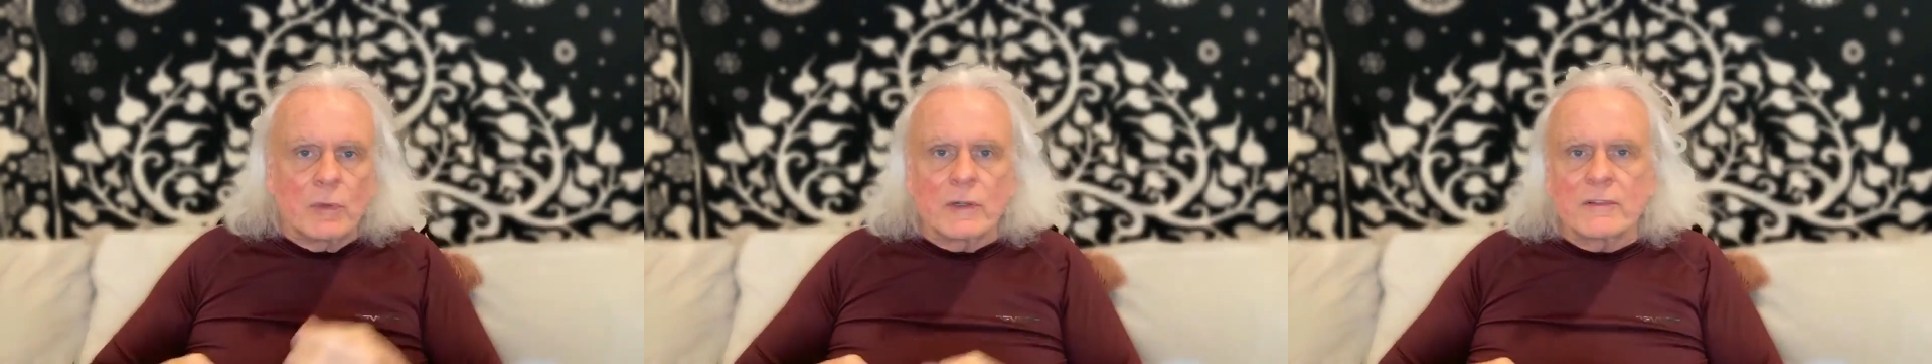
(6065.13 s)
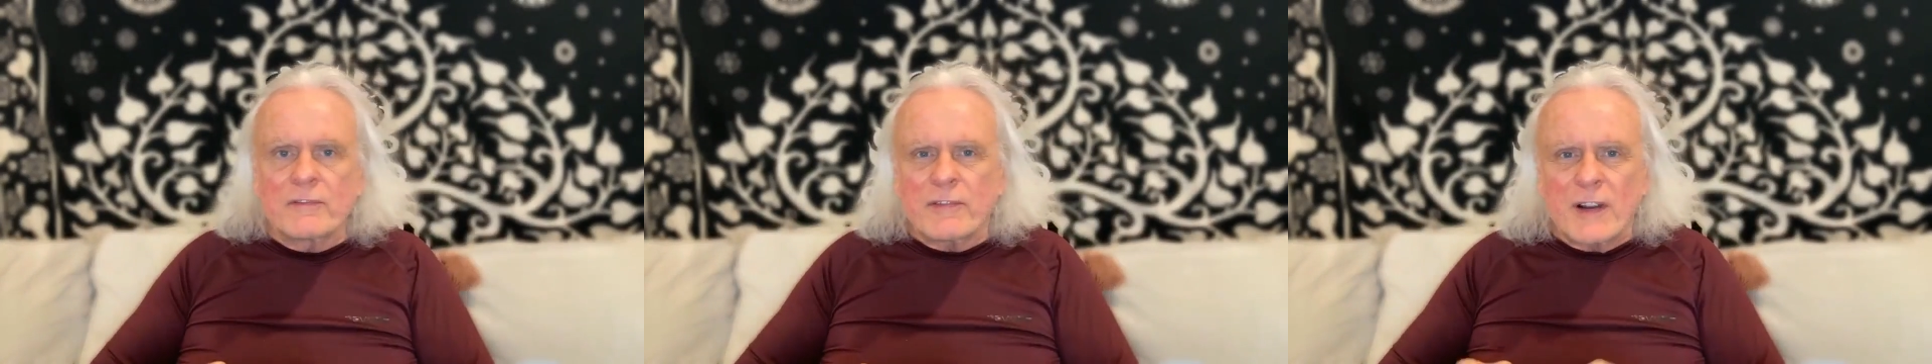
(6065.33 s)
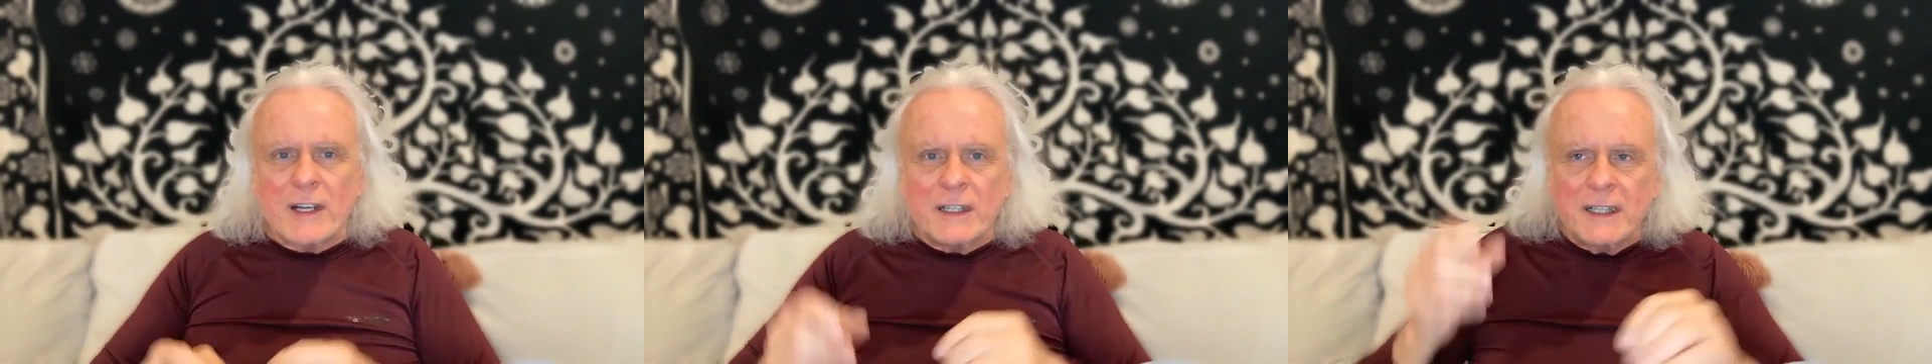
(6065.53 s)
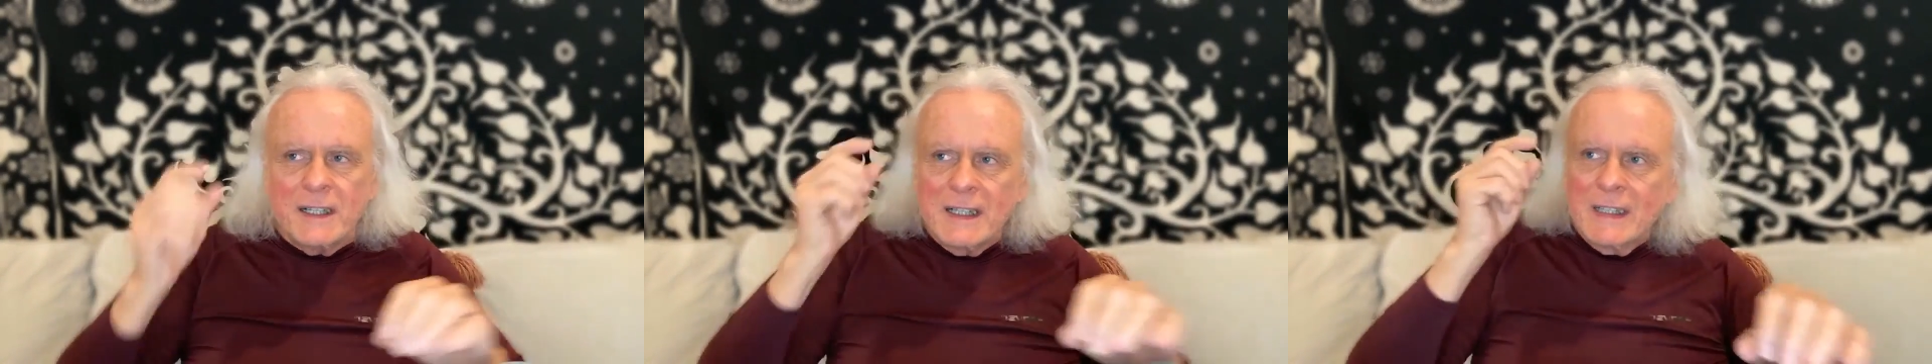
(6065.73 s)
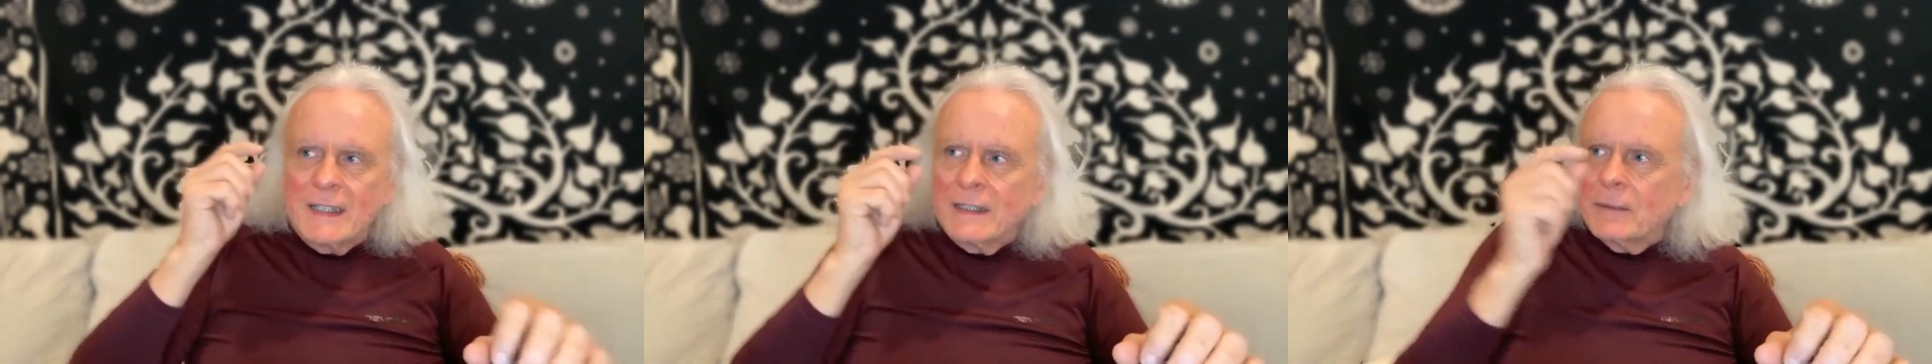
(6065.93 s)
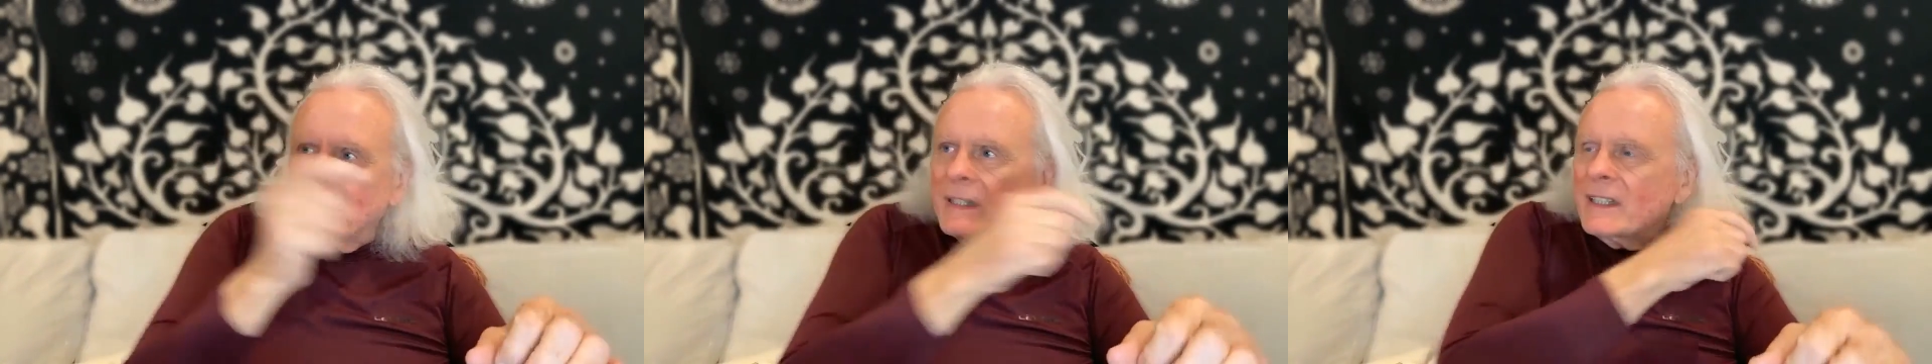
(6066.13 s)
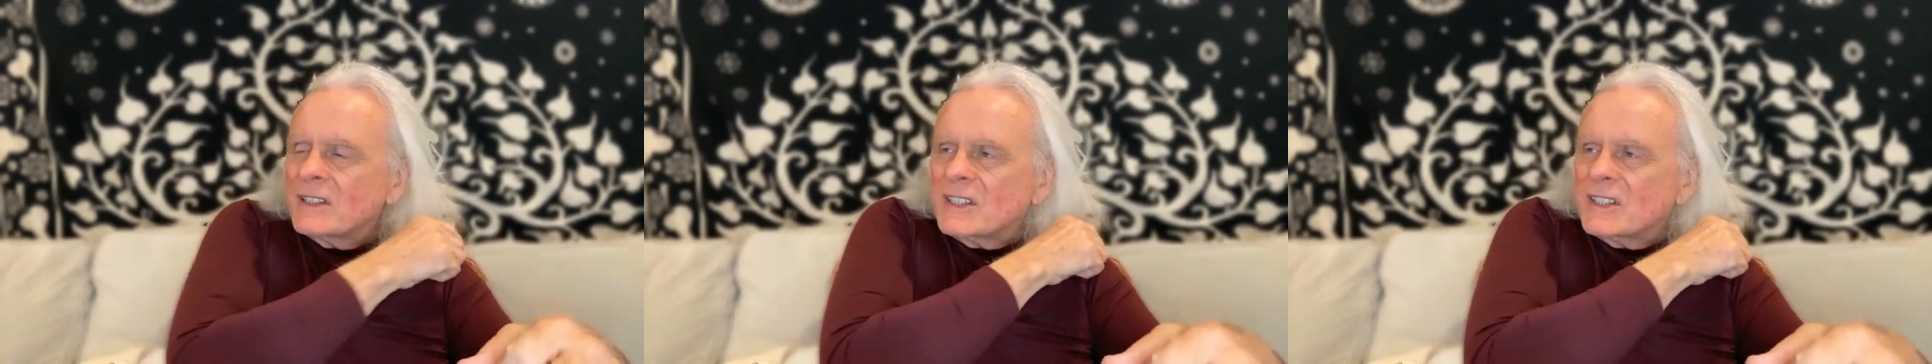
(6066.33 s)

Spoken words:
And finally we get